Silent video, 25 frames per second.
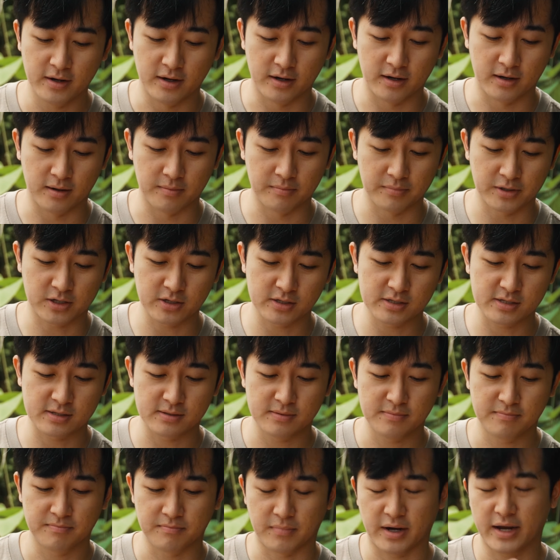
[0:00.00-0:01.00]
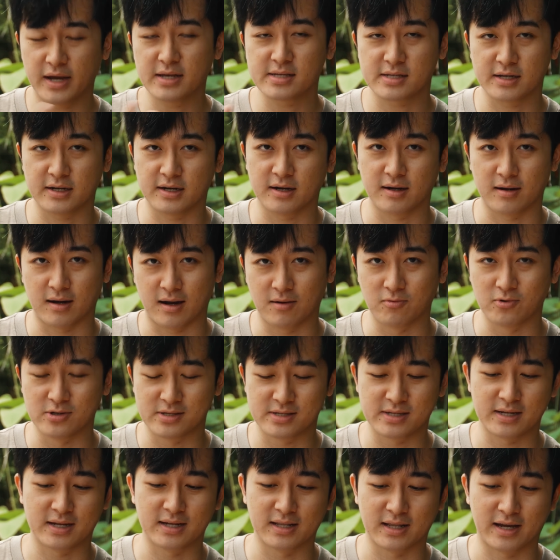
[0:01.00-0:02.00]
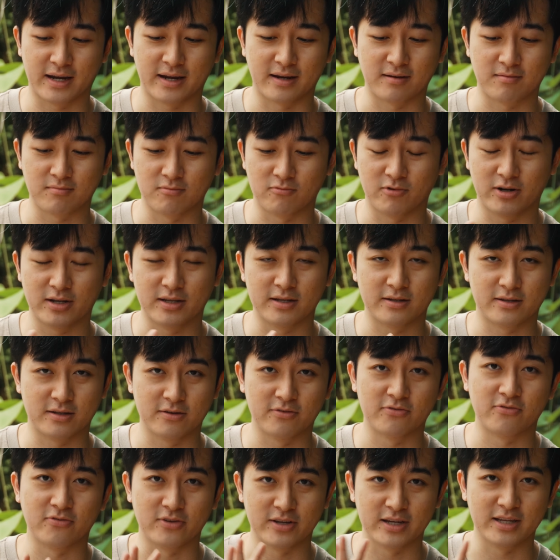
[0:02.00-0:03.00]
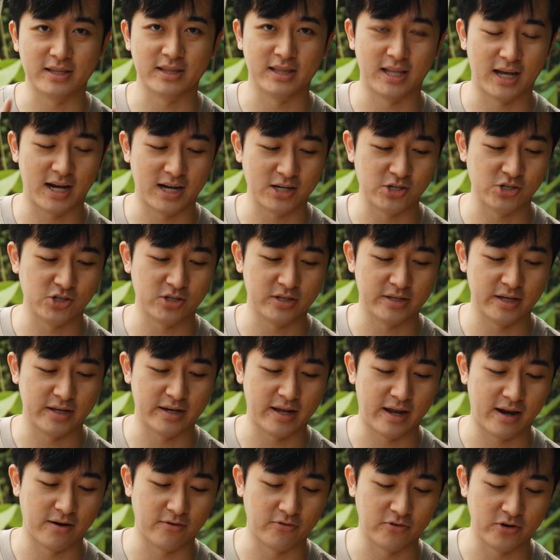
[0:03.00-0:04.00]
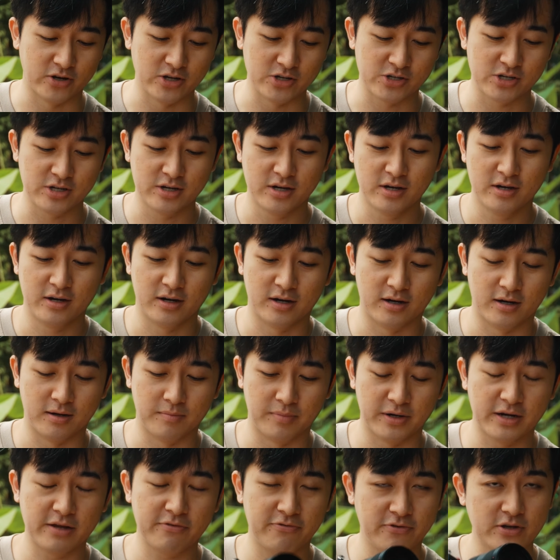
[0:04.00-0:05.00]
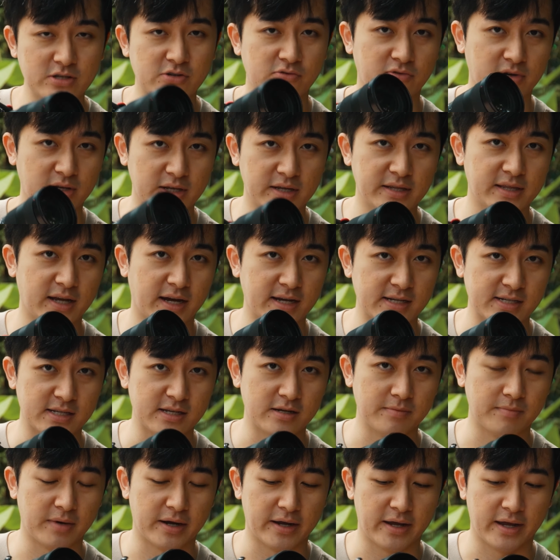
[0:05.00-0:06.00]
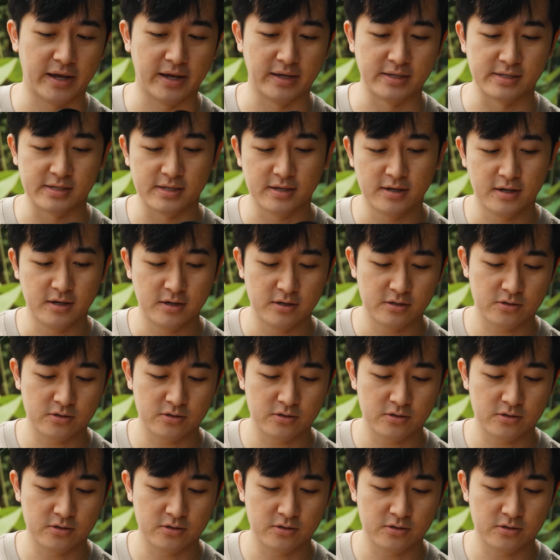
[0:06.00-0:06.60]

um, because my hands are, I would say, like relatively larger than average, uh, but it fits really nicely in my hands.